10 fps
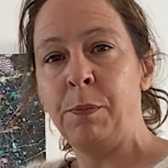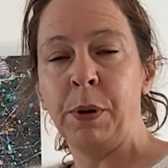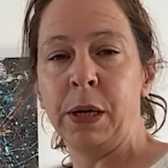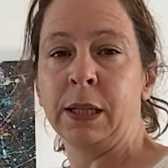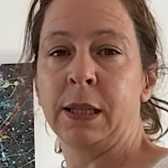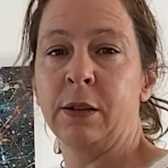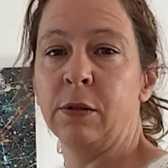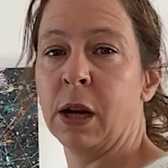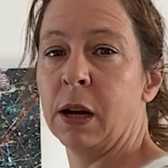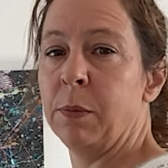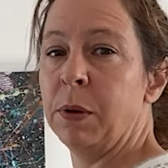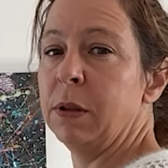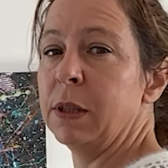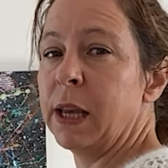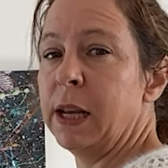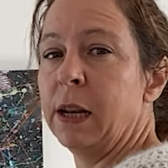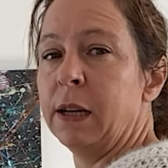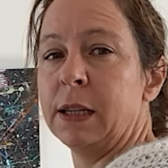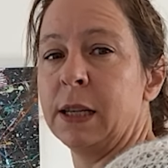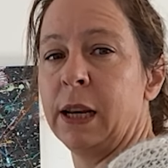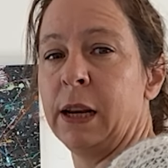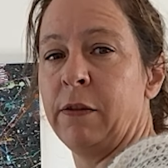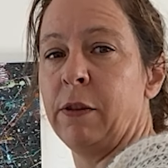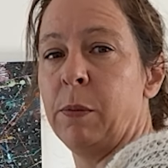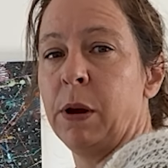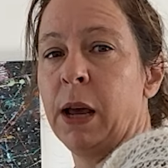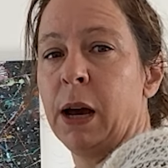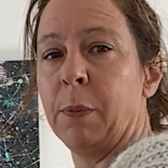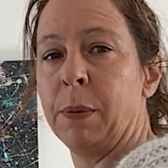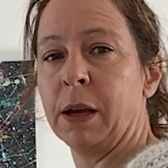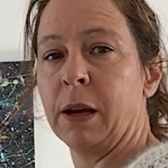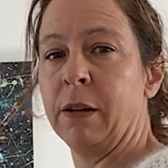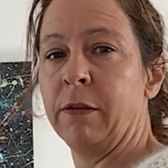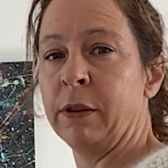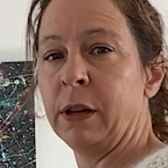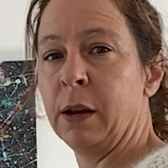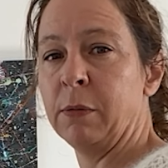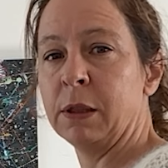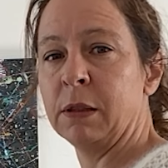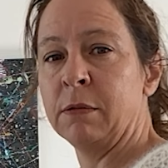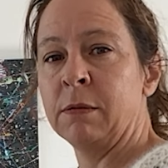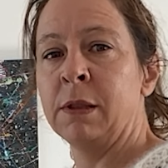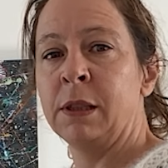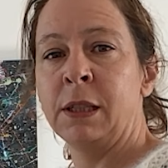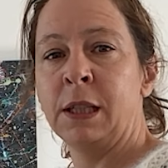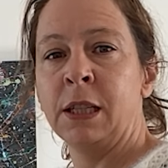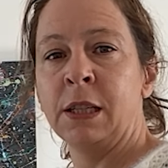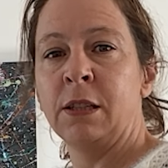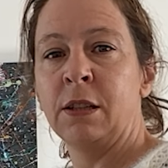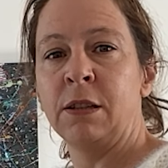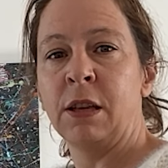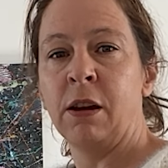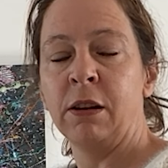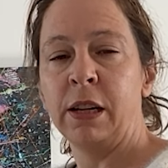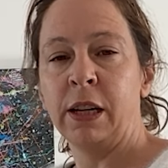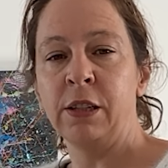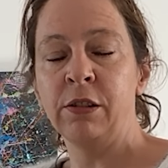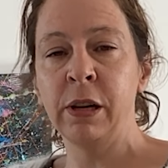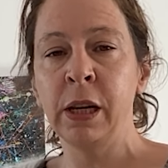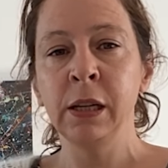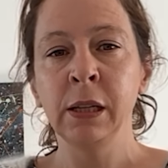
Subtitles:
but it still kind of pulls it in nicely. And if you pull it up, it kind of, also, excuse the gardening injury.